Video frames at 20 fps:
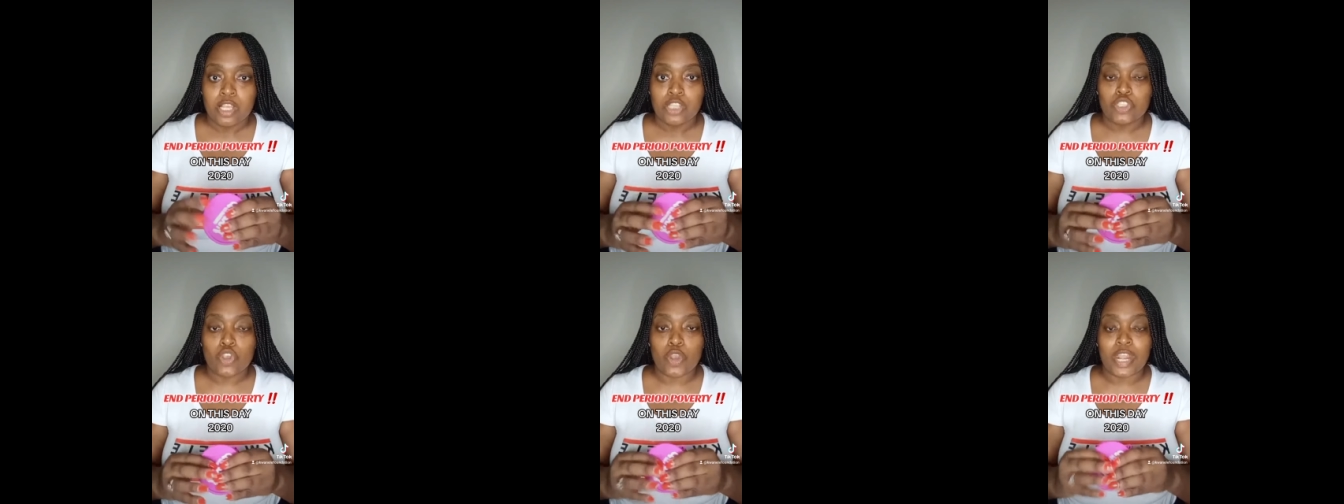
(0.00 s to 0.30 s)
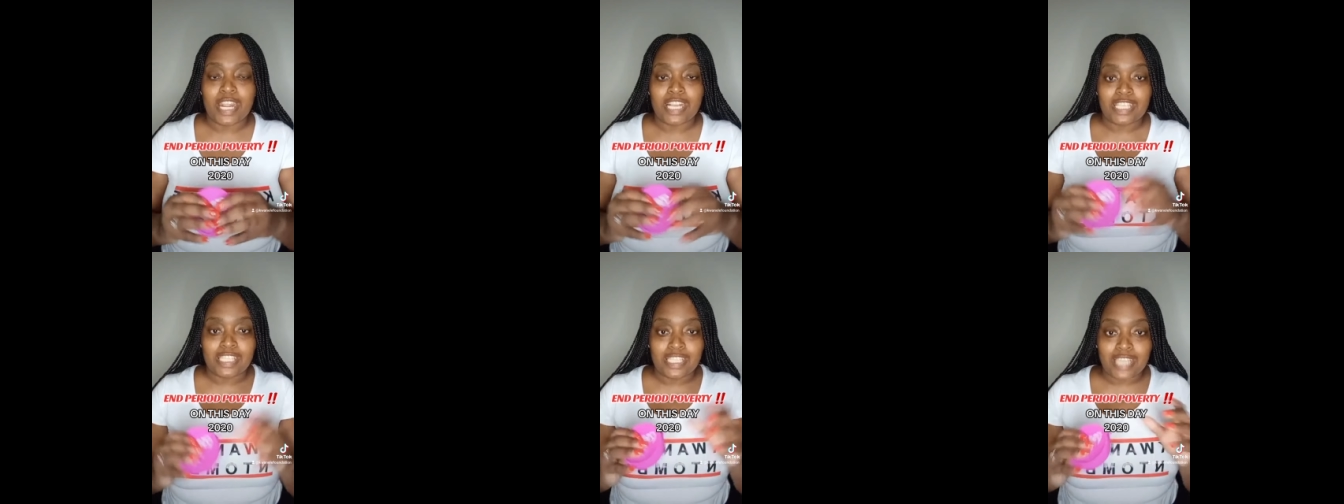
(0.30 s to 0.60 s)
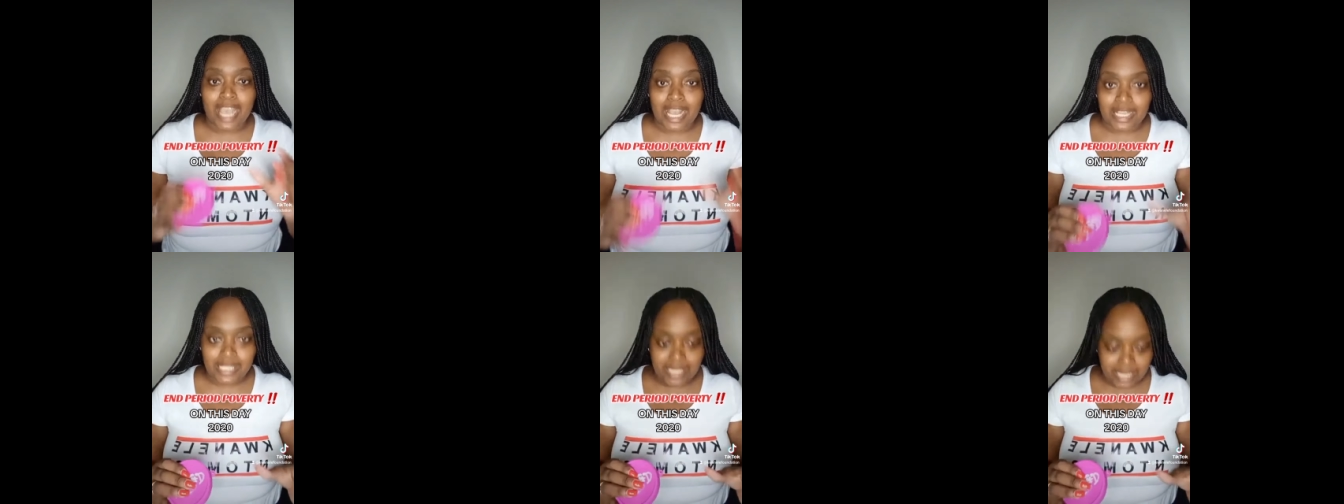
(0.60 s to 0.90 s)
So
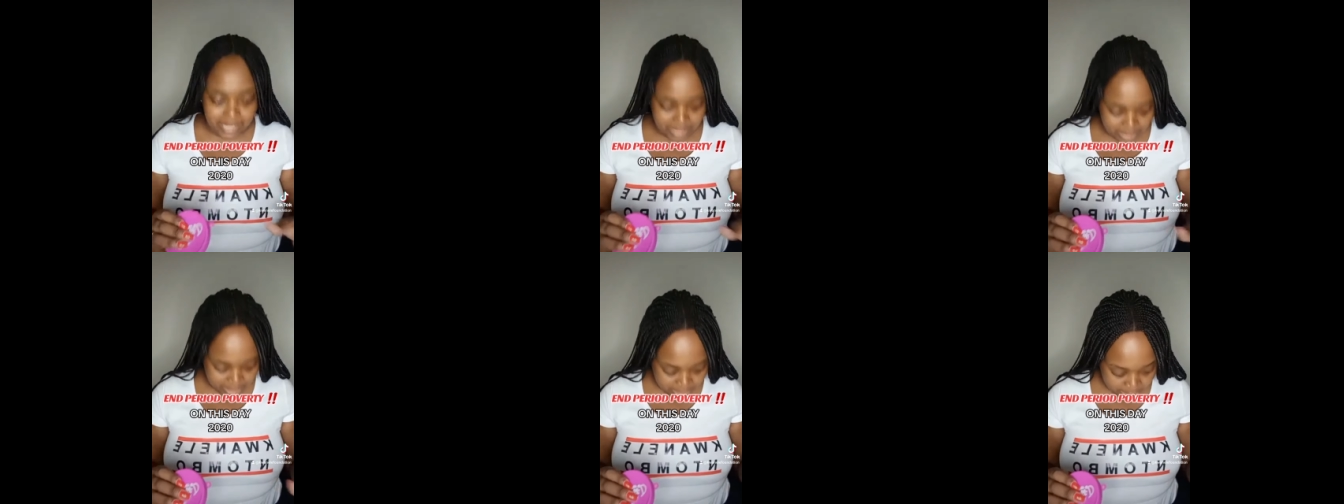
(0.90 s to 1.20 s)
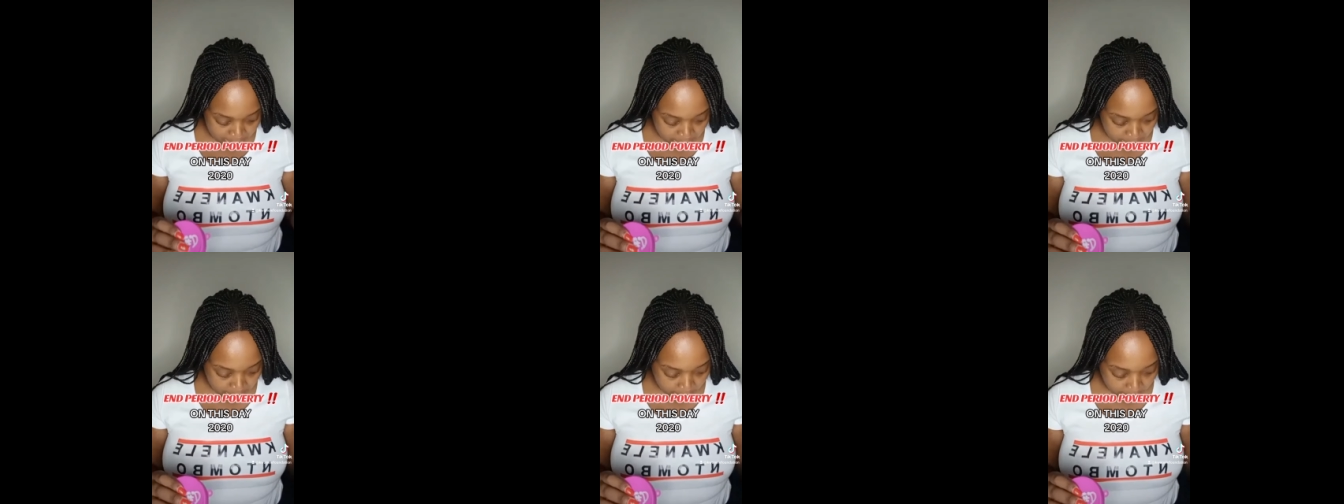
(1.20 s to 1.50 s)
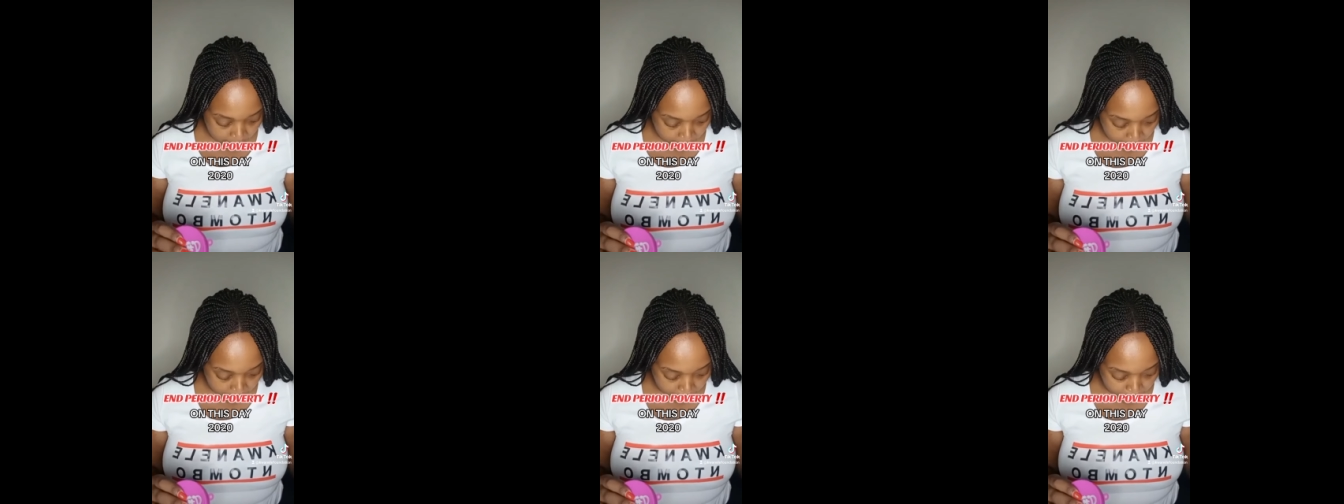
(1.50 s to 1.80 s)
it doesn't
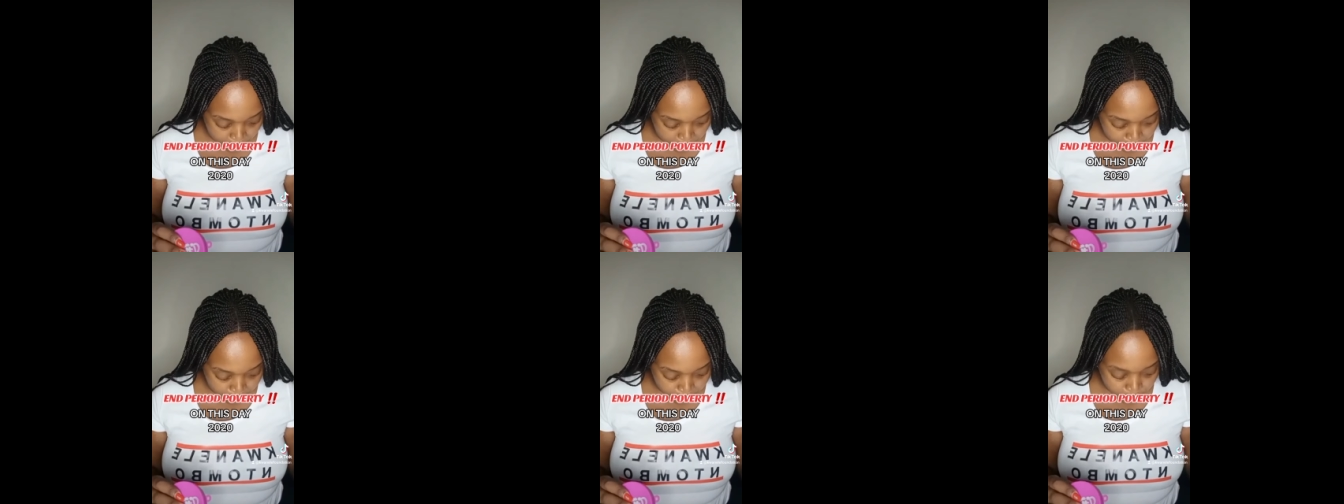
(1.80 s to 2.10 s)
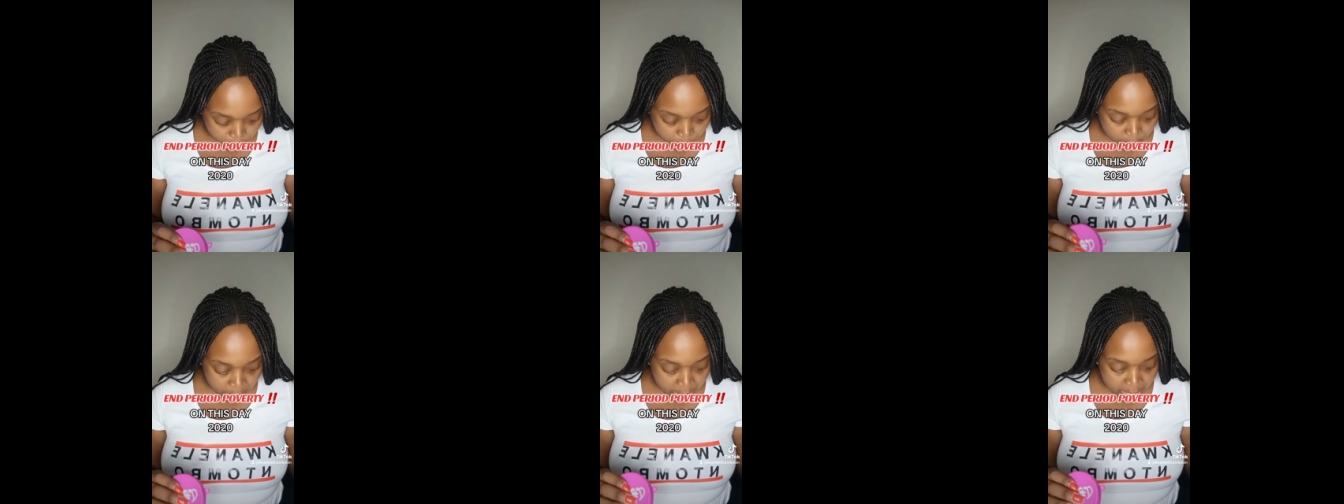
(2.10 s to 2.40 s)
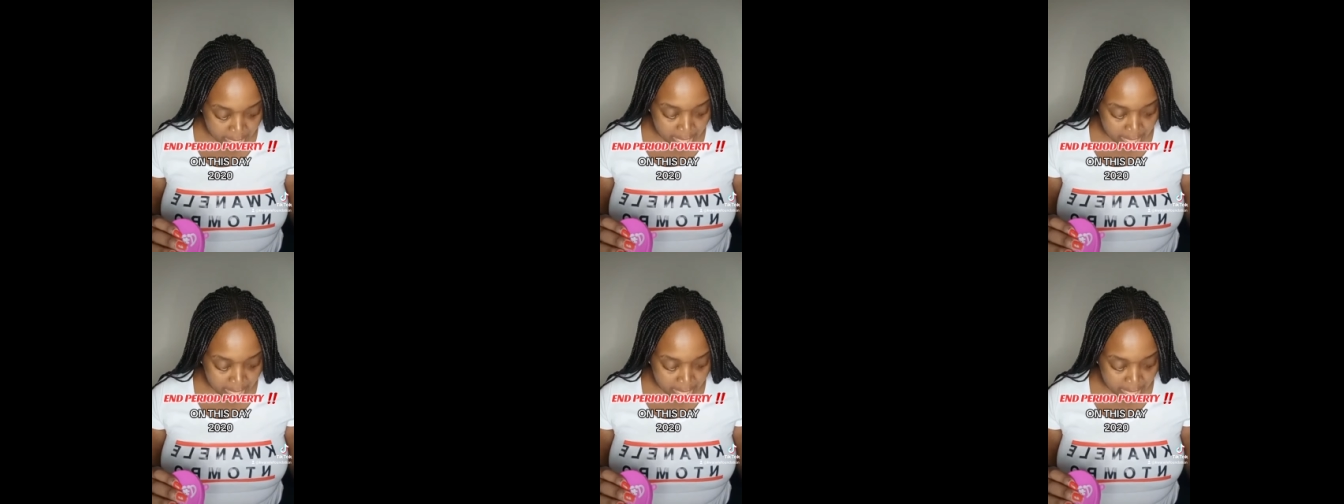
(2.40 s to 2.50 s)
um,